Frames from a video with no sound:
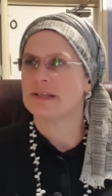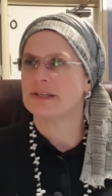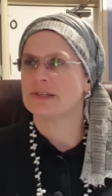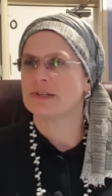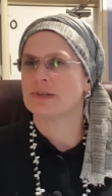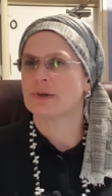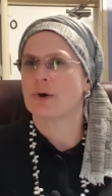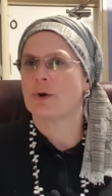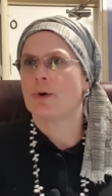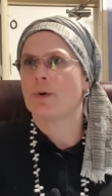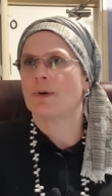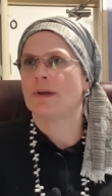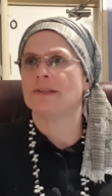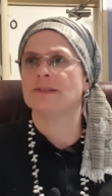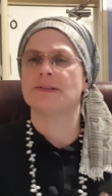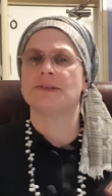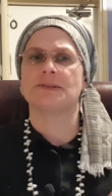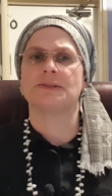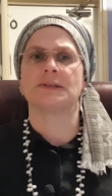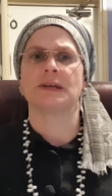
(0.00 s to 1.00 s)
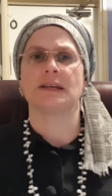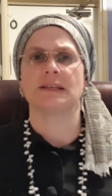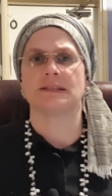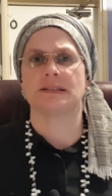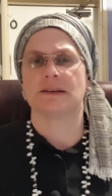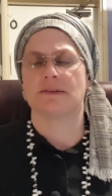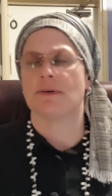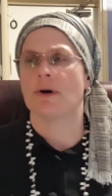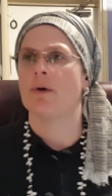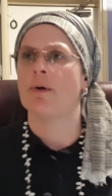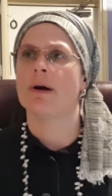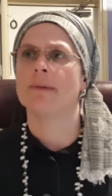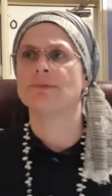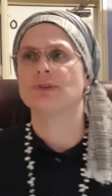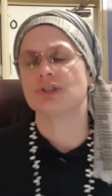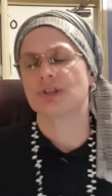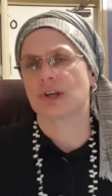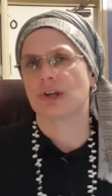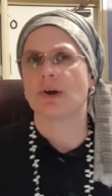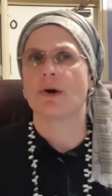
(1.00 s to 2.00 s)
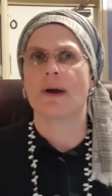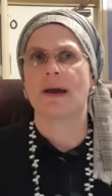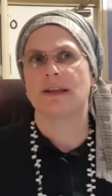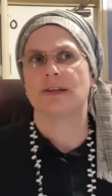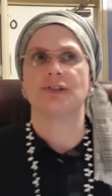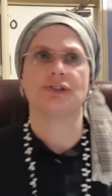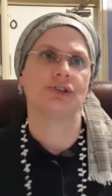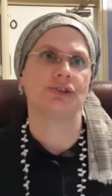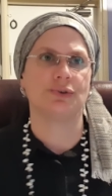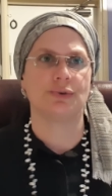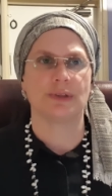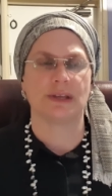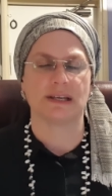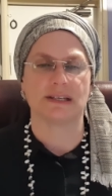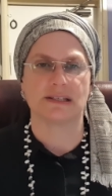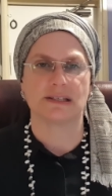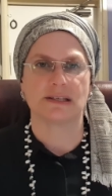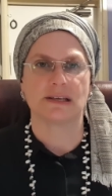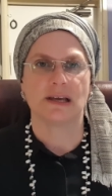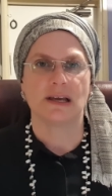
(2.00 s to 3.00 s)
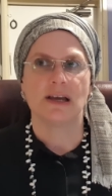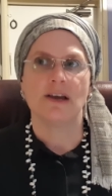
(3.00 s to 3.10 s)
so instinctive. Oh, I'm just going to go ahead and do this.